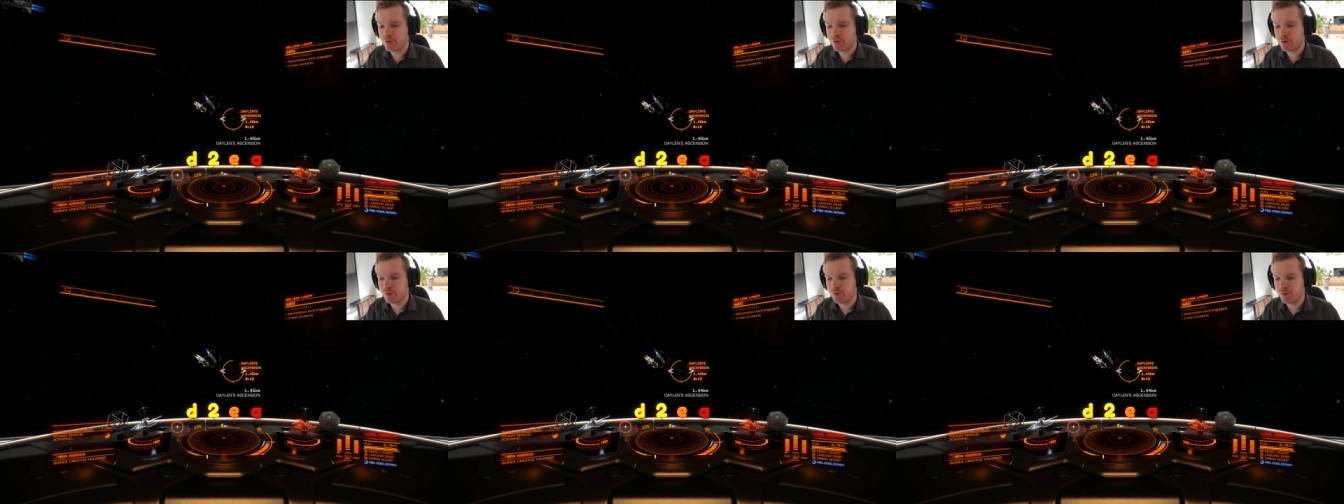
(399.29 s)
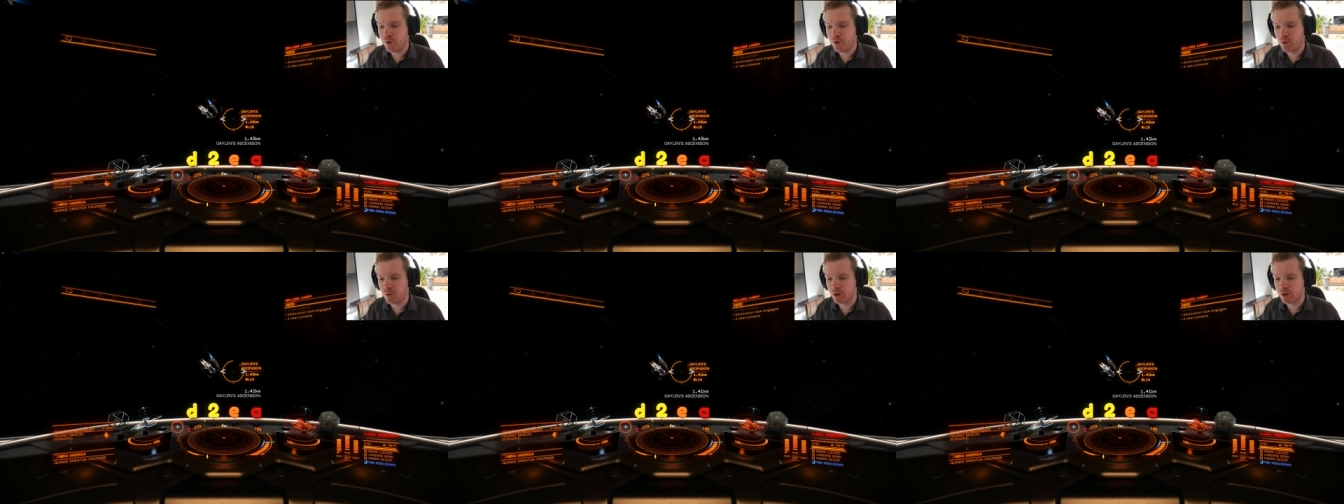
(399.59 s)

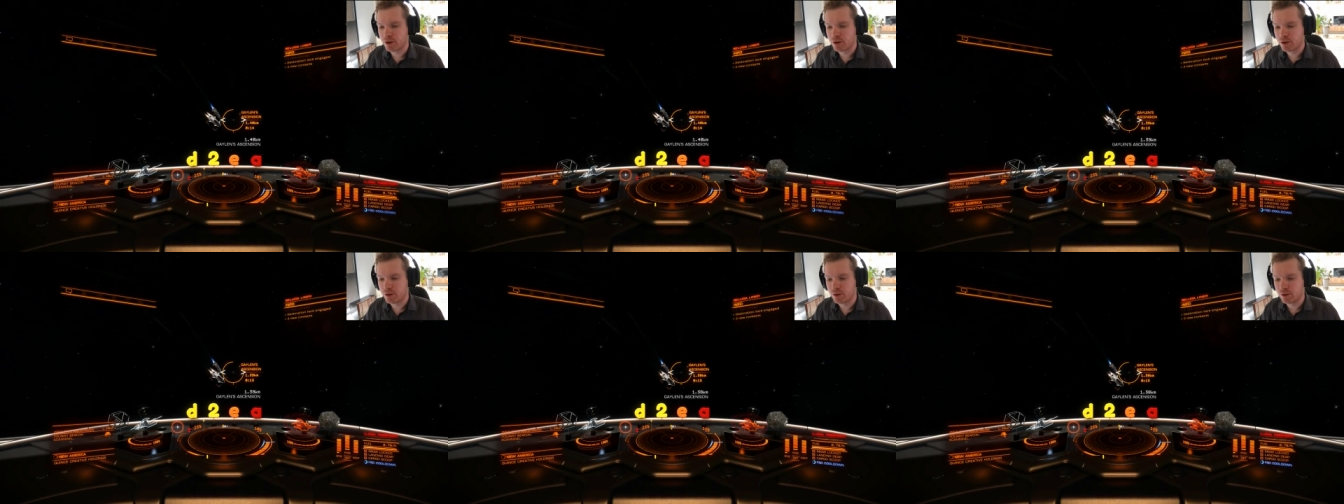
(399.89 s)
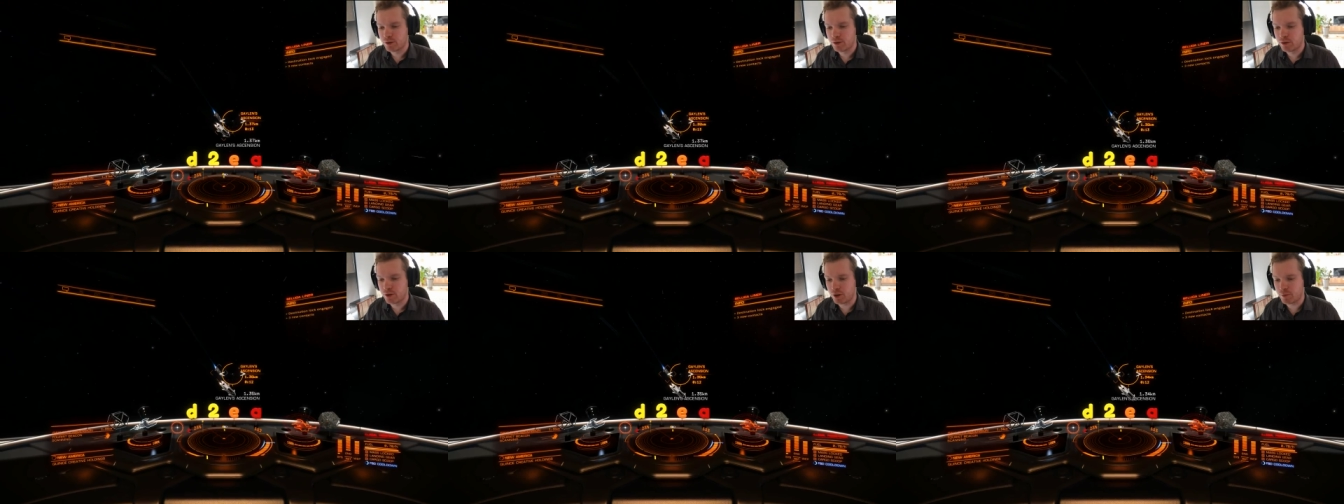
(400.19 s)
forward,
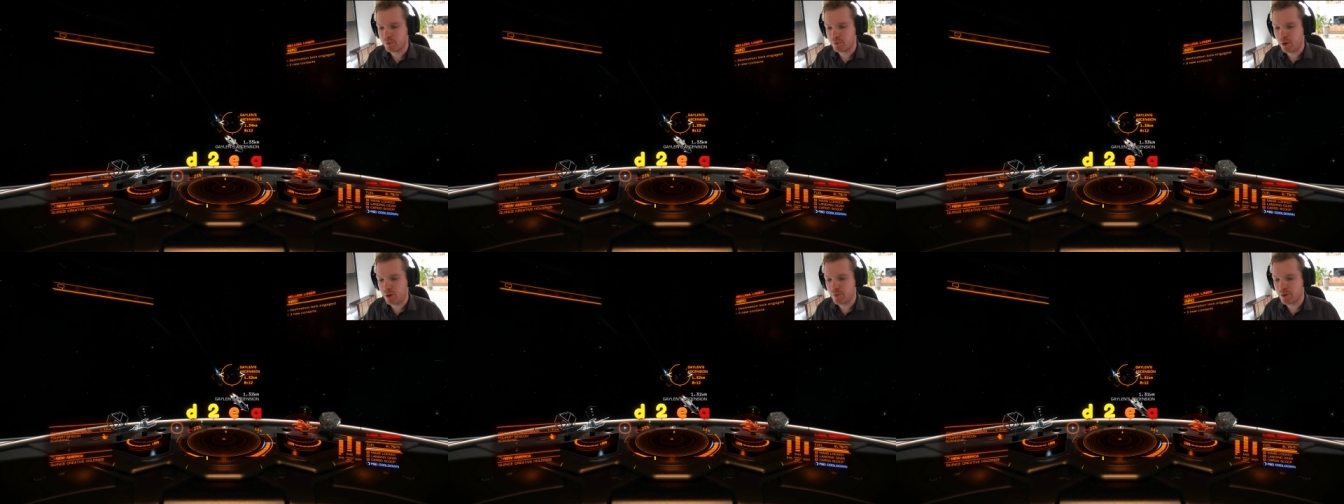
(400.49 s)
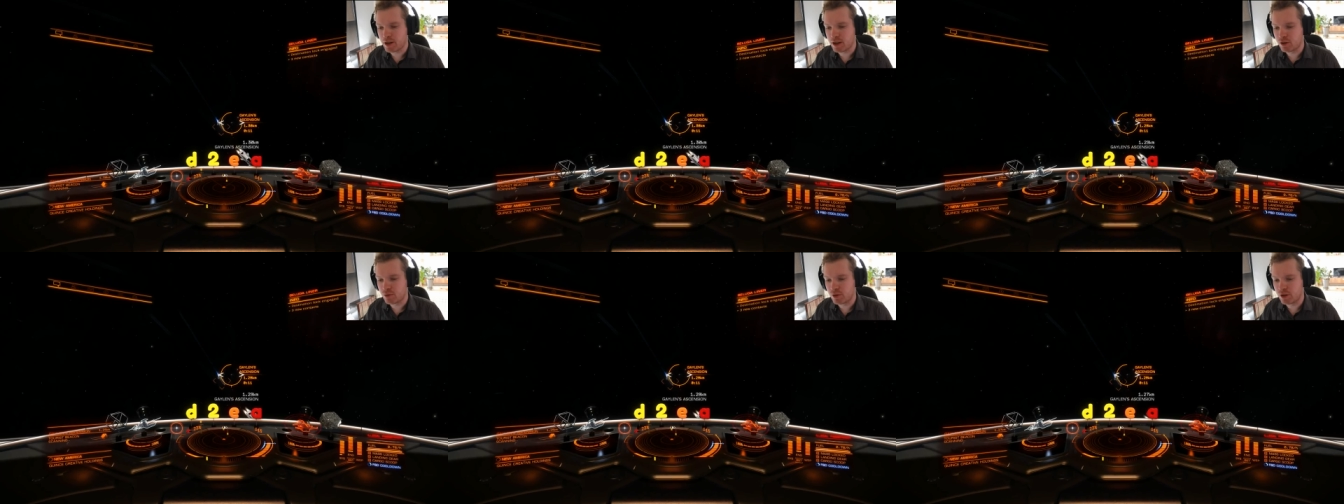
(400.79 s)
not
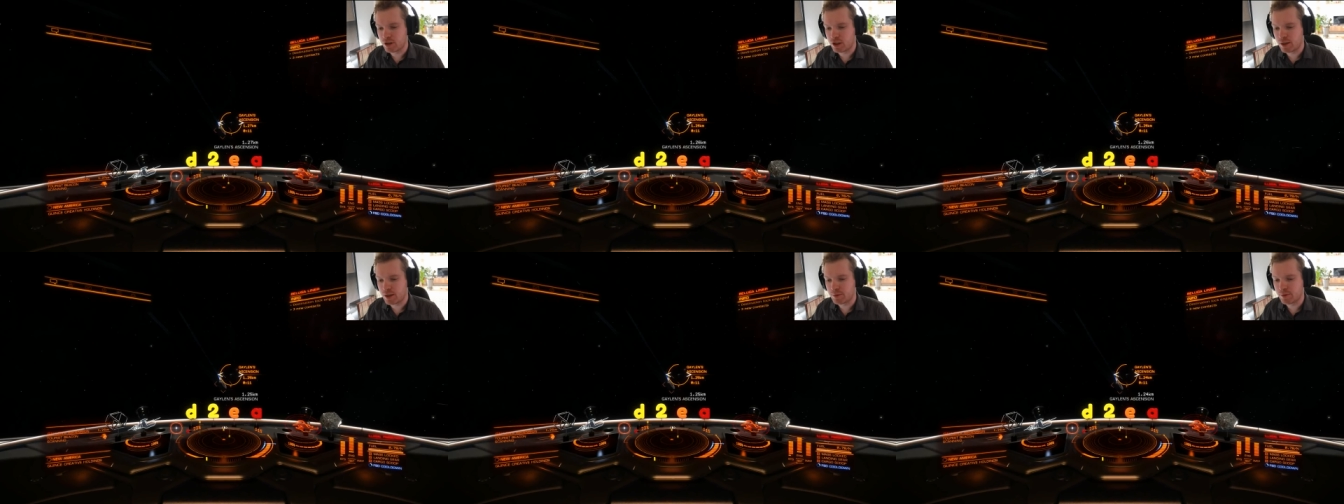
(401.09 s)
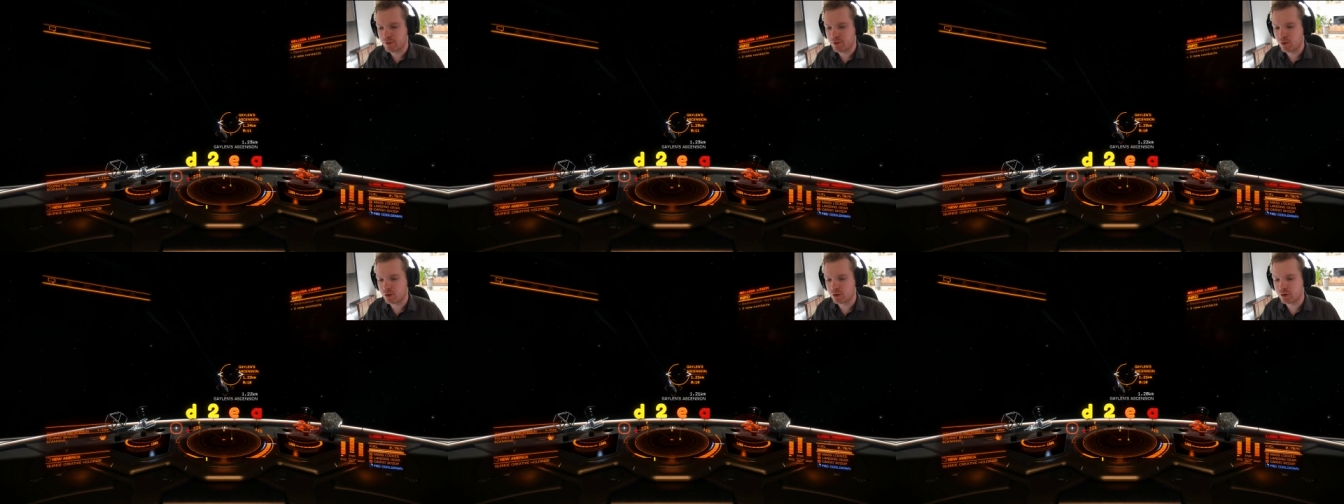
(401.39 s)
bumping into any ships
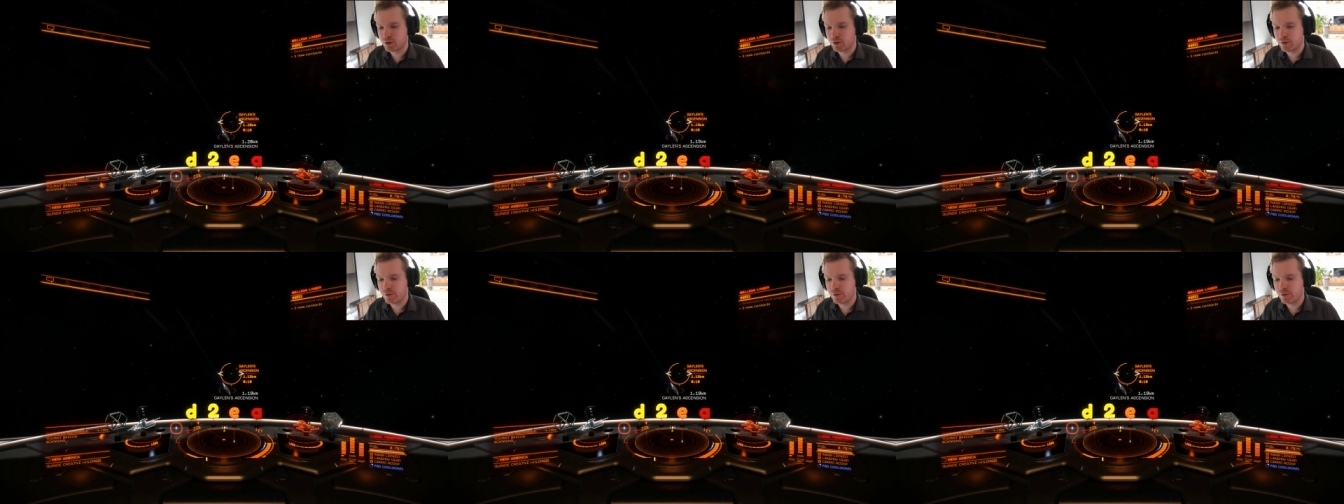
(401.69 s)
of course.